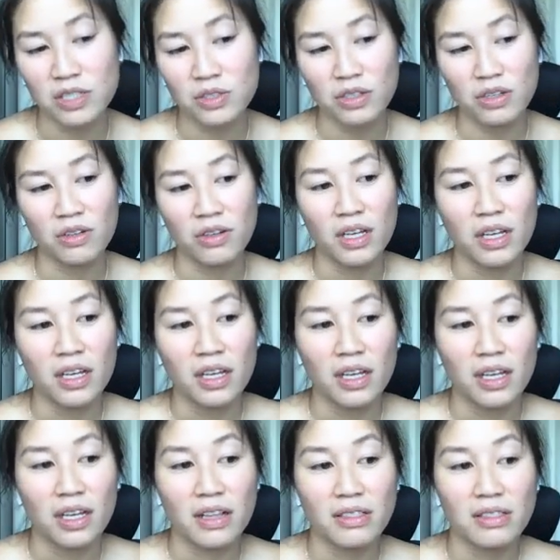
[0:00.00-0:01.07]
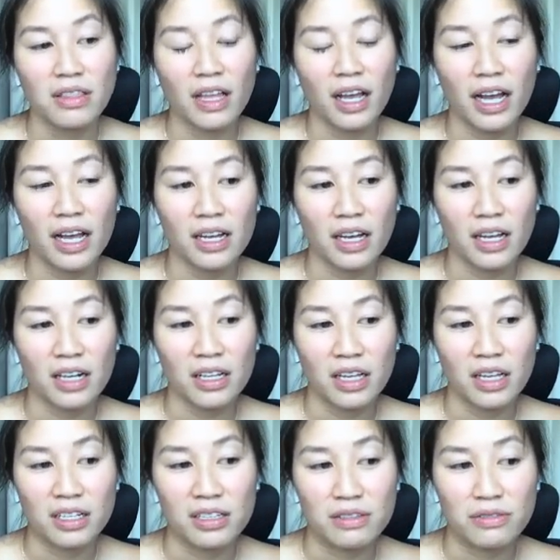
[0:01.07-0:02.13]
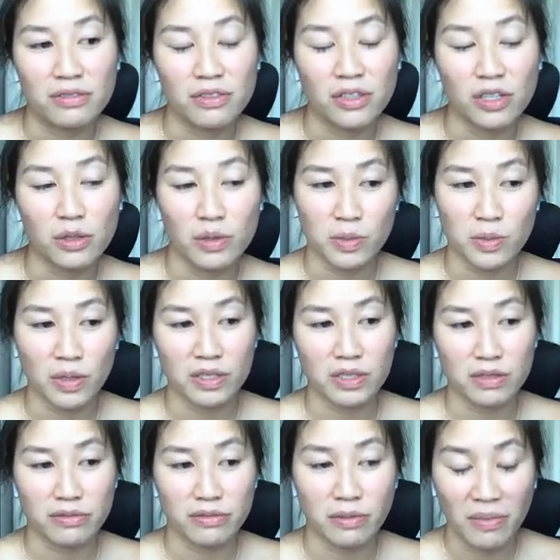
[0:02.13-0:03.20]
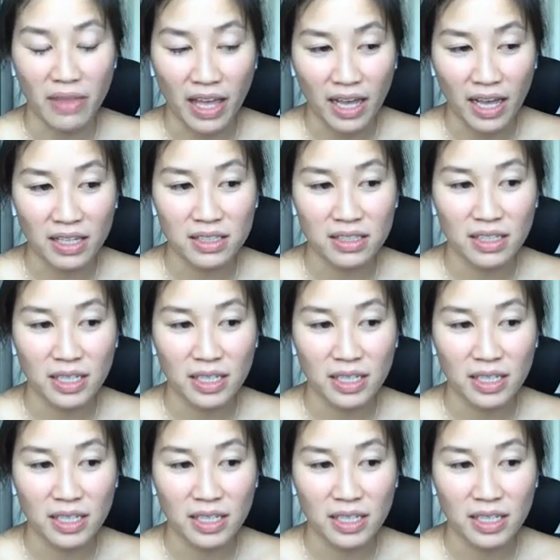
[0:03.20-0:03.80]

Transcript: So I got a lot of good response from that.